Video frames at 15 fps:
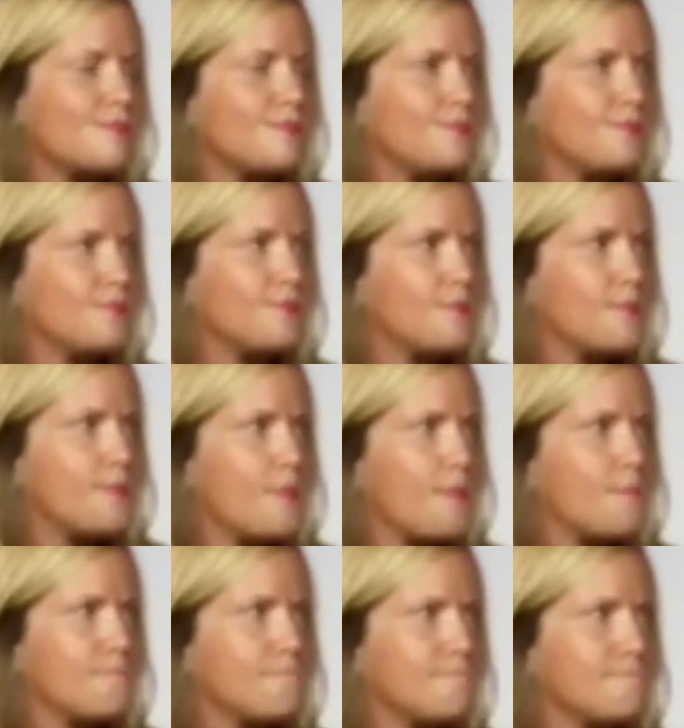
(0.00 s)

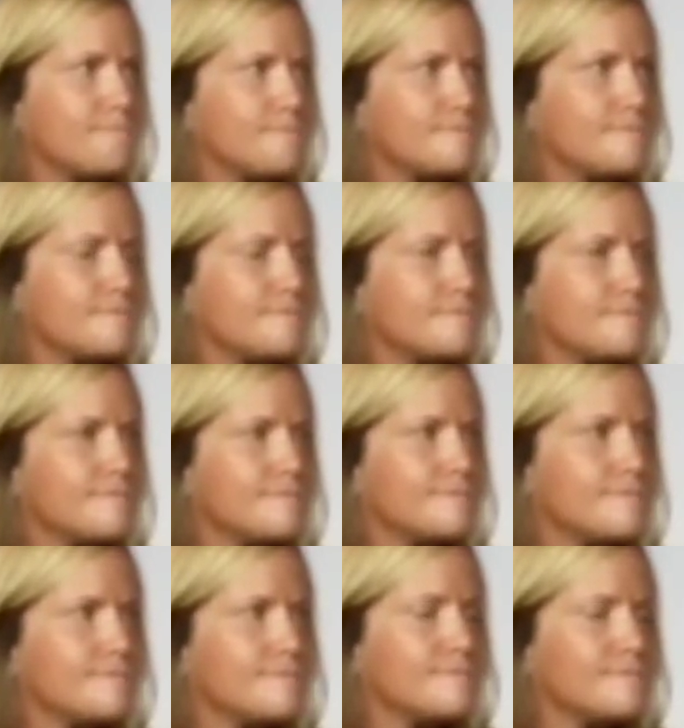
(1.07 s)

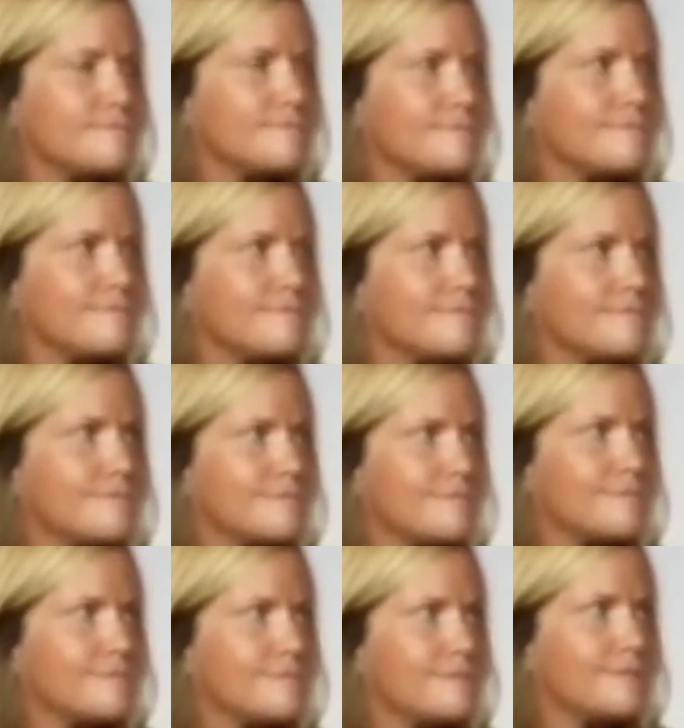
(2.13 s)

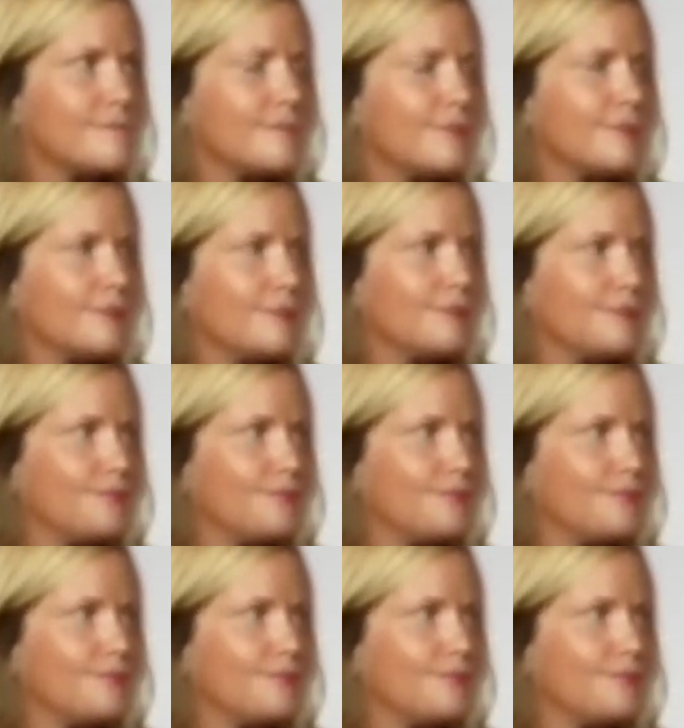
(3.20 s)
No words are spoken by the person on screen.